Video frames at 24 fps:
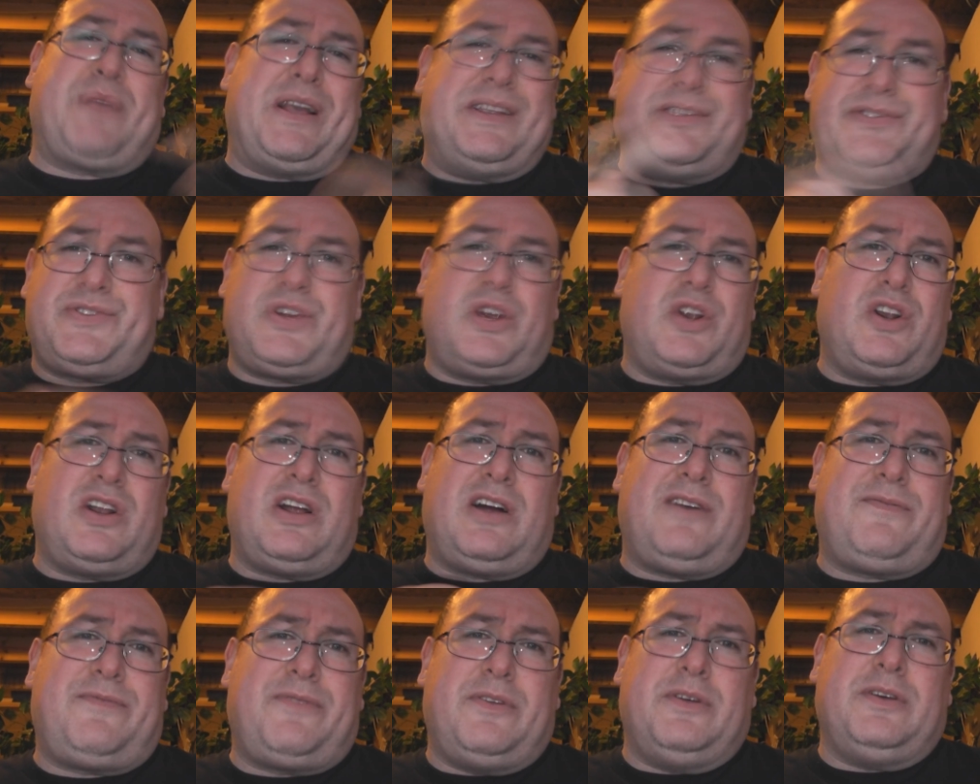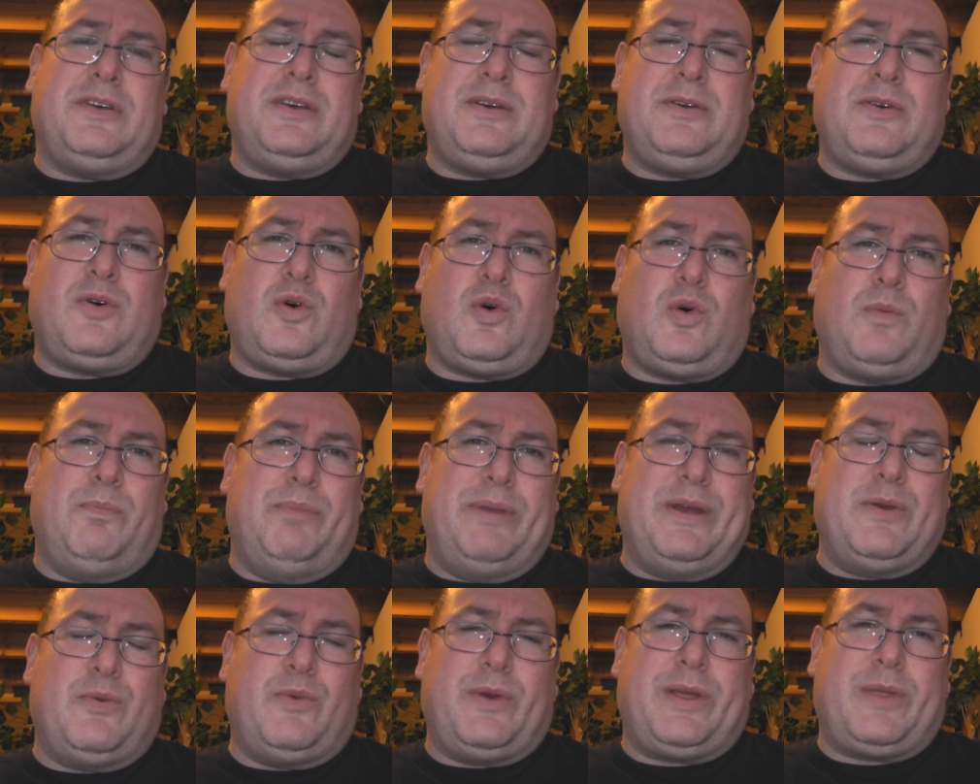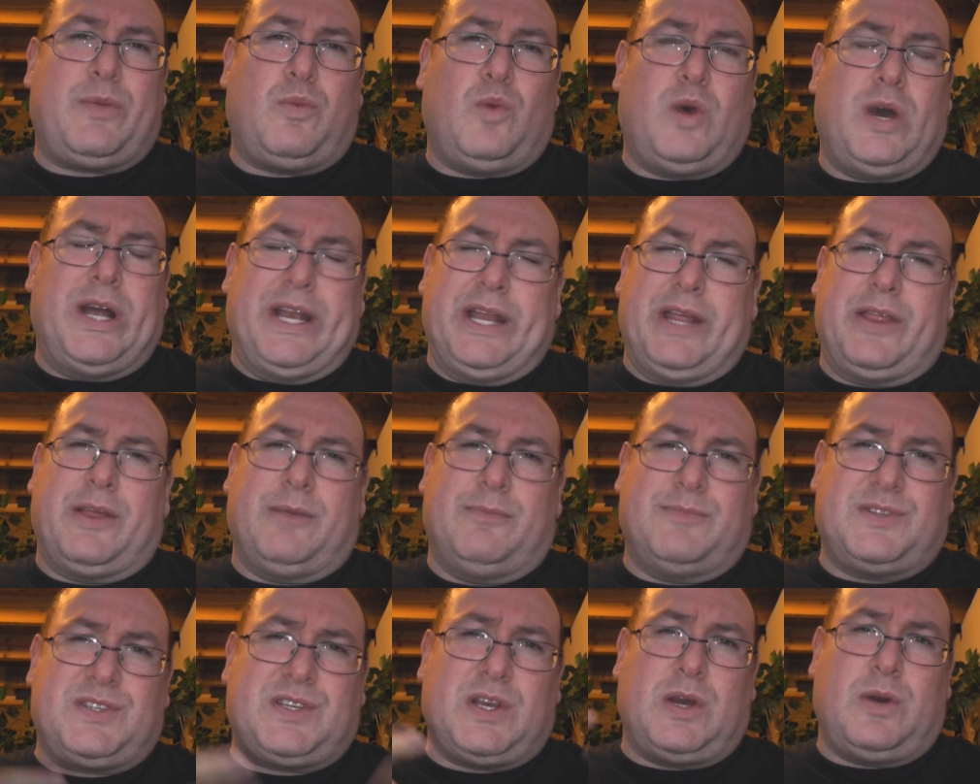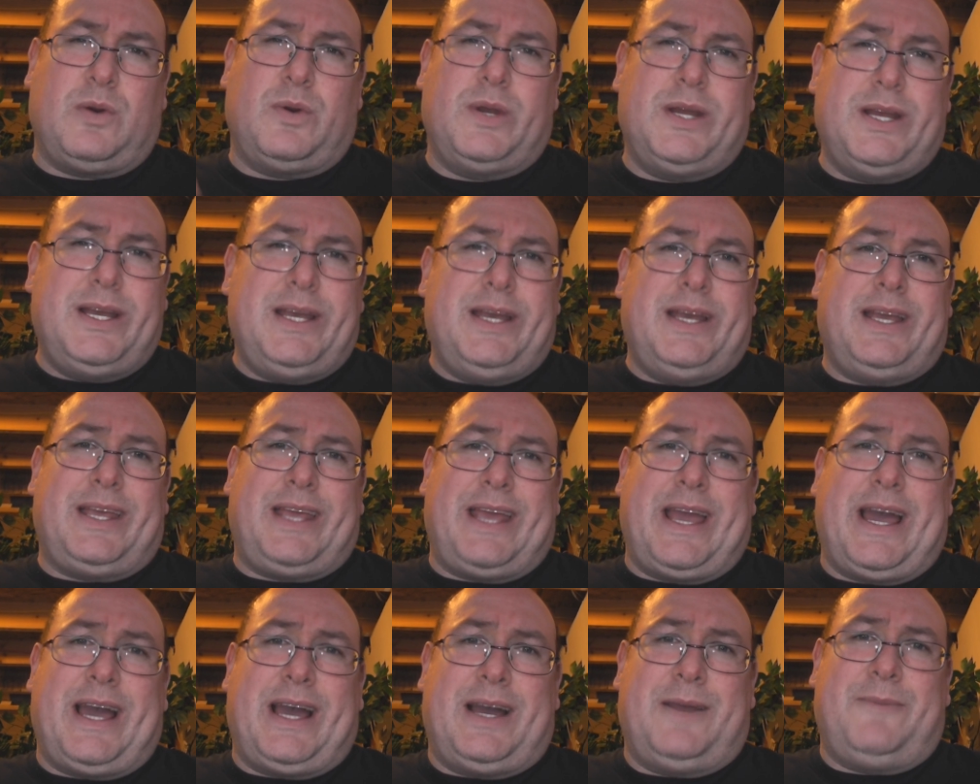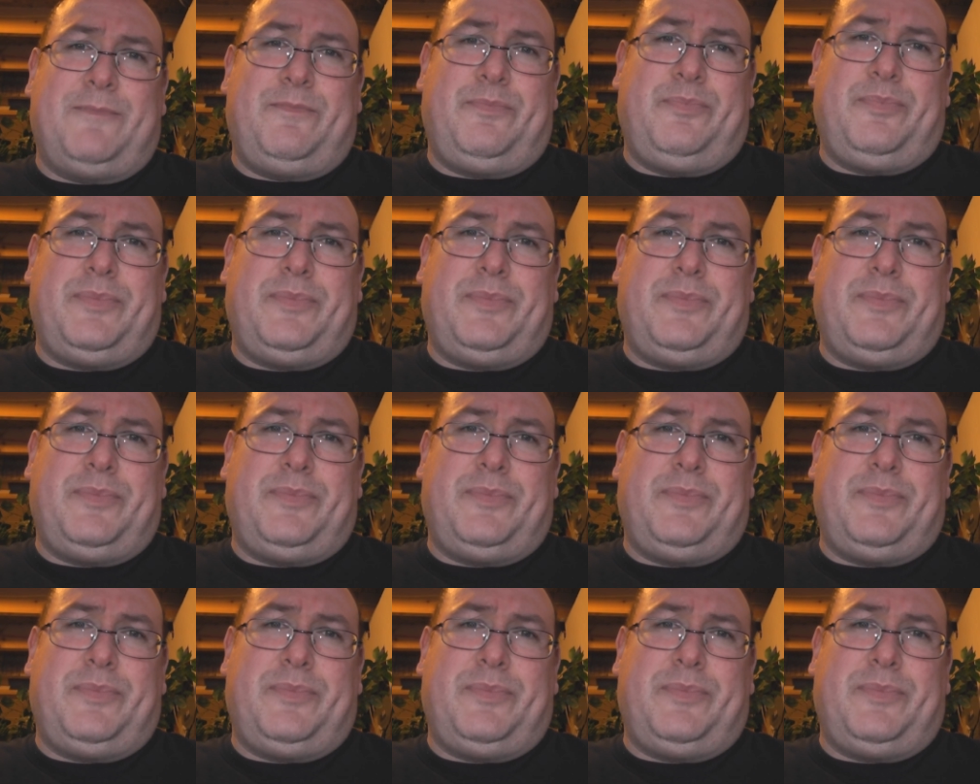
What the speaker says: I started off the whole bit with one of them. So, yeah.